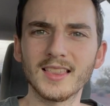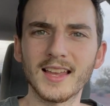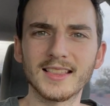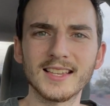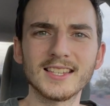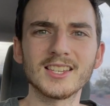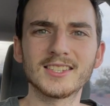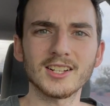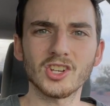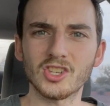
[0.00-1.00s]
Like, this is
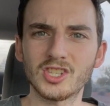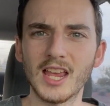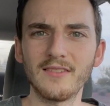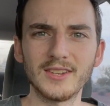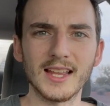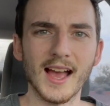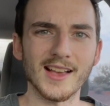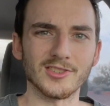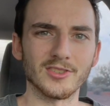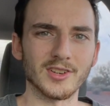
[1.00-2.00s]
such a safety
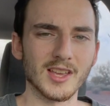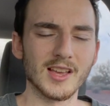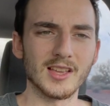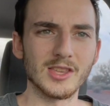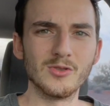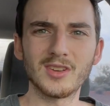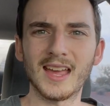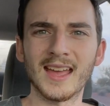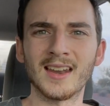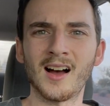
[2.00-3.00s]
hazard. You
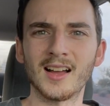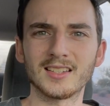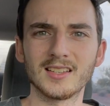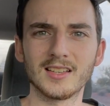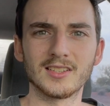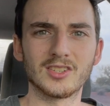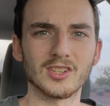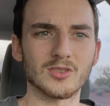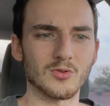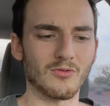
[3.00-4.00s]
cannot
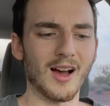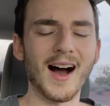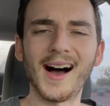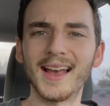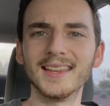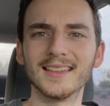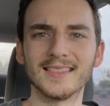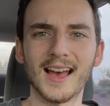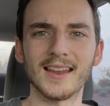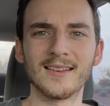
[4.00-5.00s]
just hide
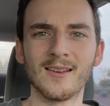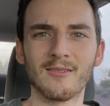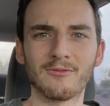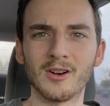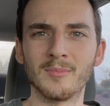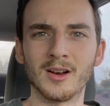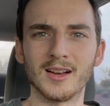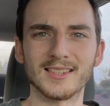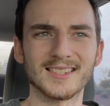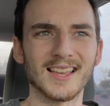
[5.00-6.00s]
that from
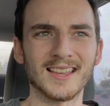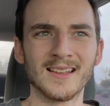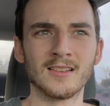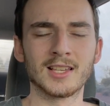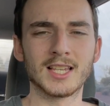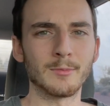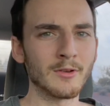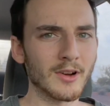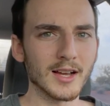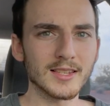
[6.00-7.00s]
us. Like some of
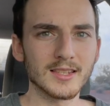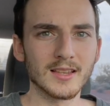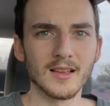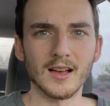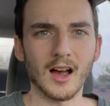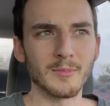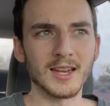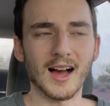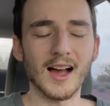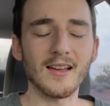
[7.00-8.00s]
us, I
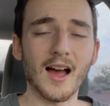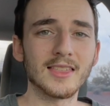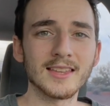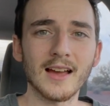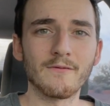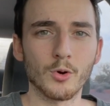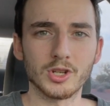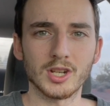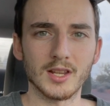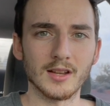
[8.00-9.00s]
mean, I think I'm
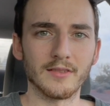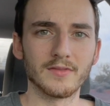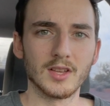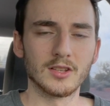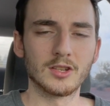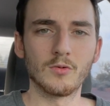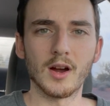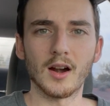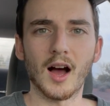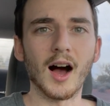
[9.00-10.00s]
fortunate enough to
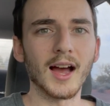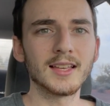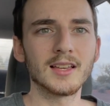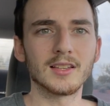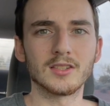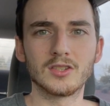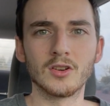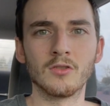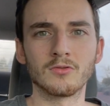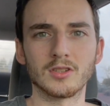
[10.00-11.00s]
where I
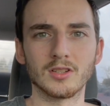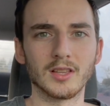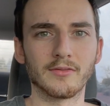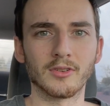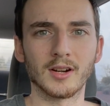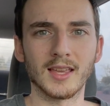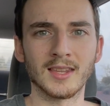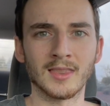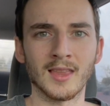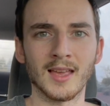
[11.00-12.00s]
don't deliver
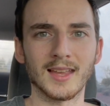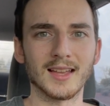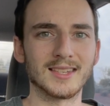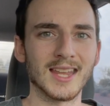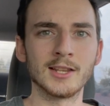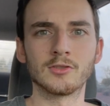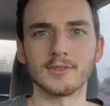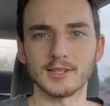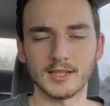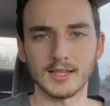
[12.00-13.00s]
in like a
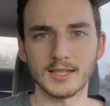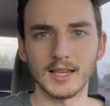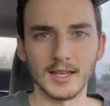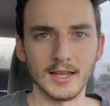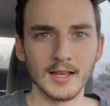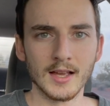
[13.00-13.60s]
dangerous city.